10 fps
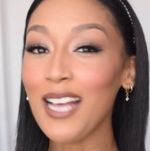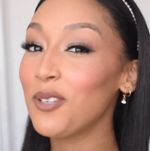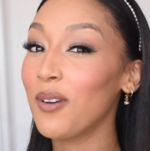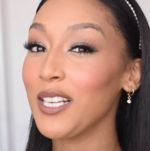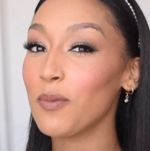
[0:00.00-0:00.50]
As
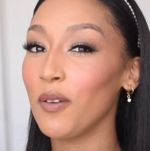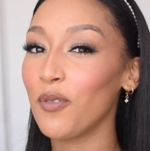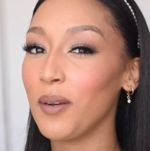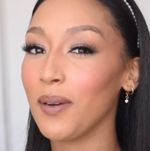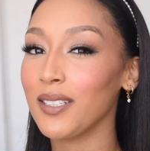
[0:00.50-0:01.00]
you guys may have
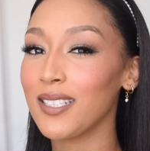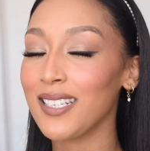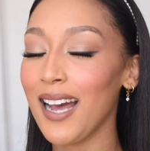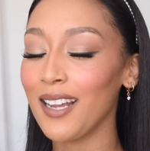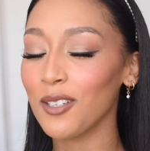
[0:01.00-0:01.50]
read by the
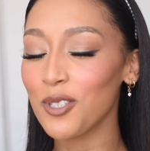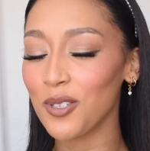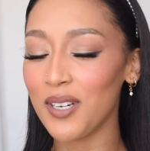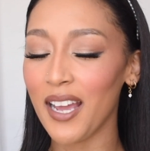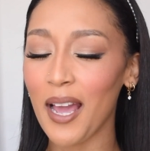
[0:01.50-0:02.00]
title,
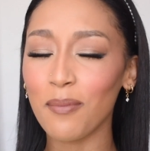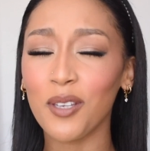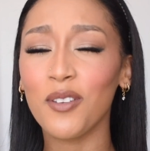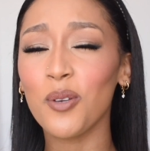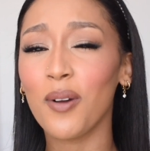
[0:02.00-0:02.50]
today I'm
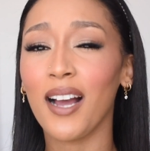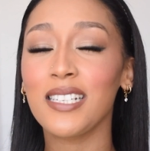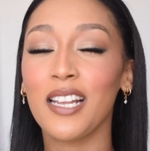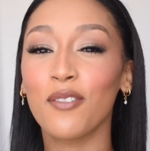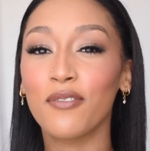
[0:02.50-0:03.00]
giving you
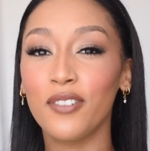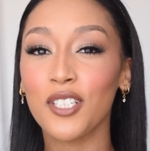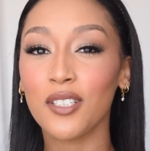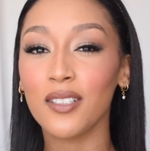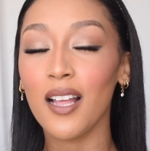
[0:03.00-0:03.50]
guys an
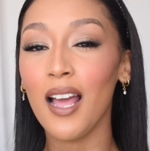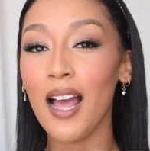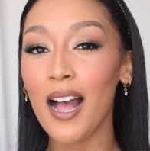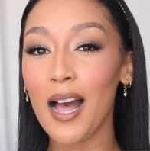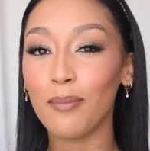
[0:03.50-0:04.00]
official
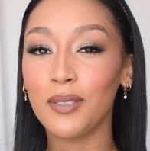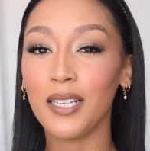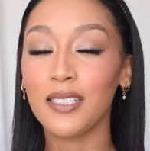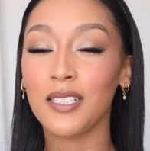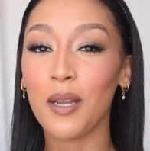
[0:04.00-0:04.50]

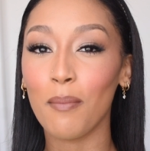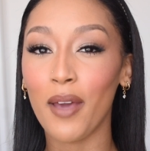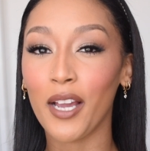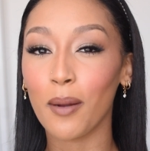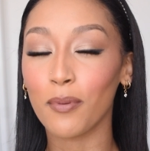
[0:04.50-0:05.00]
updated
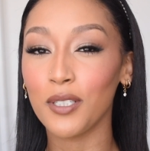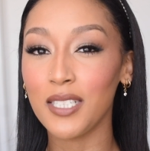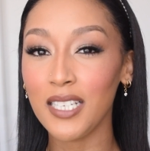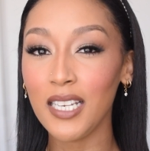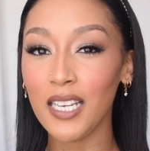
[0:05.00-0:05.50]
makeup
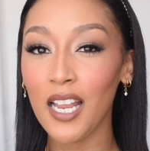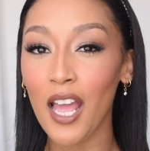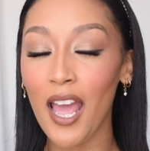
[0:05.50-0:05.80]
routine,